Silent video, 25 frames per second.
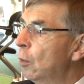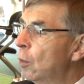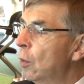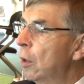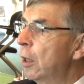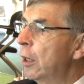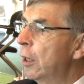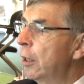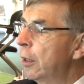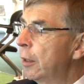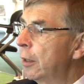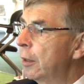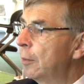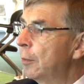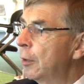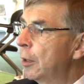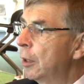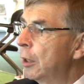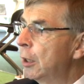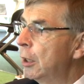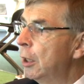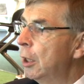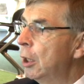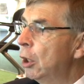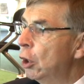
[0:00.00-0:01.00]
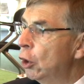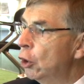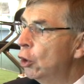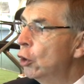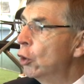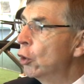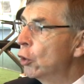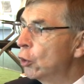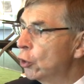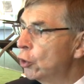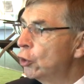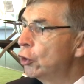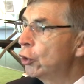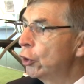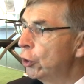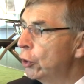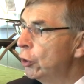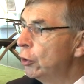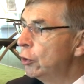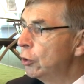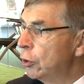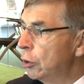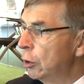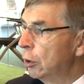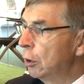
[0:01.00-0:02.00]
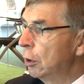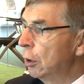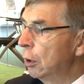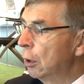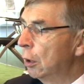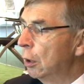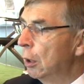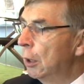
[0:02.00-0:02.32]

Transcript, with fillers: Why am I not changing?